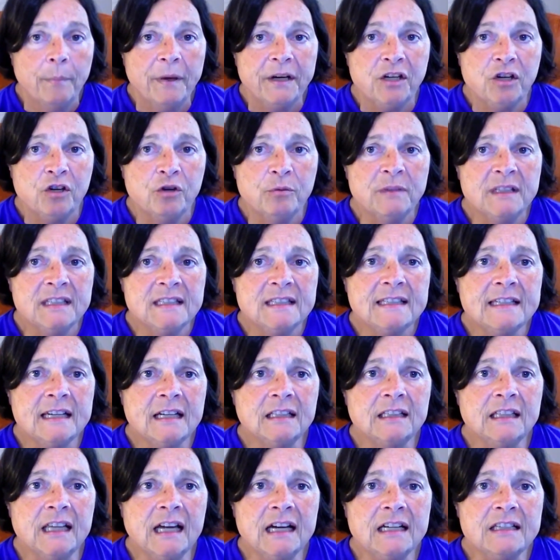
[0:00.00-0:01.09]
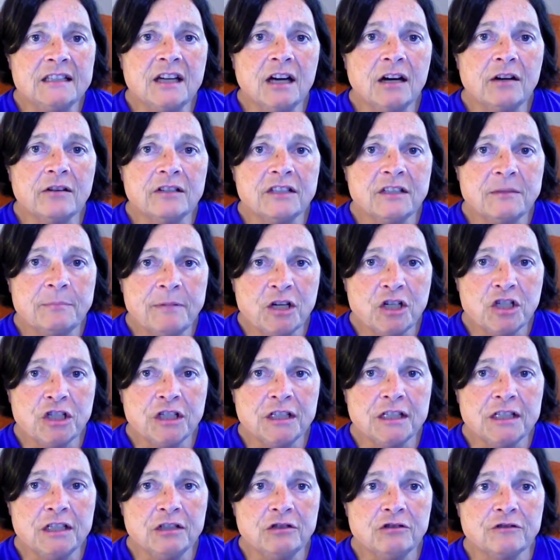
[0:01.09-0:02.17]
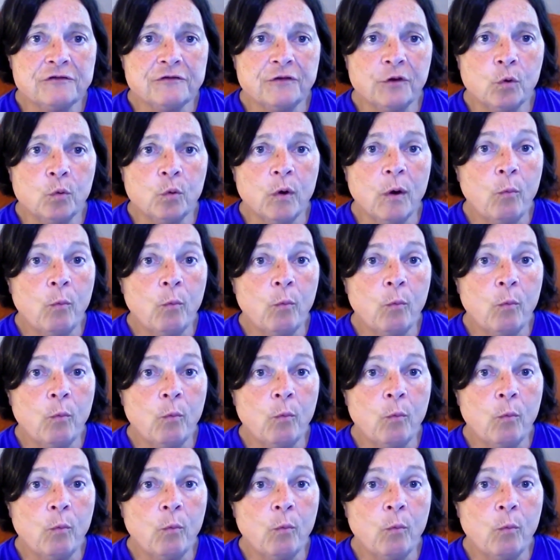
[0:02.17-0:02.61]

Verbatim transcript: But human cell lines are especially useful